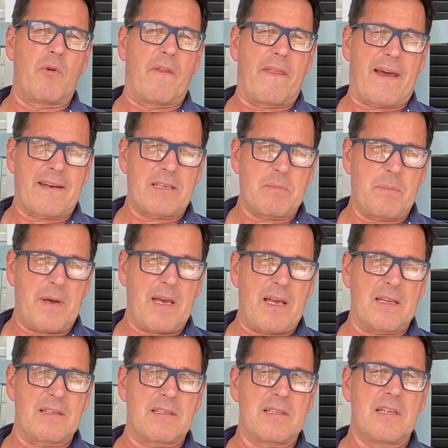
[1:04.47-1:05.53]
Well, that
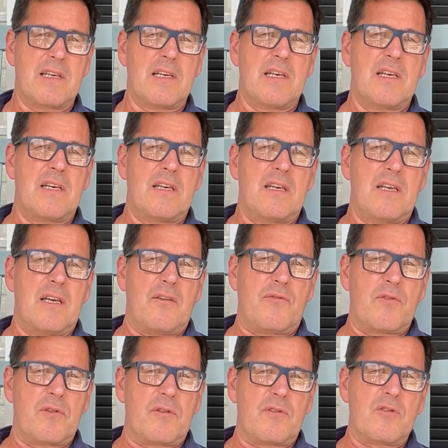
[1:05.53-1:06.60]
depends. If you're in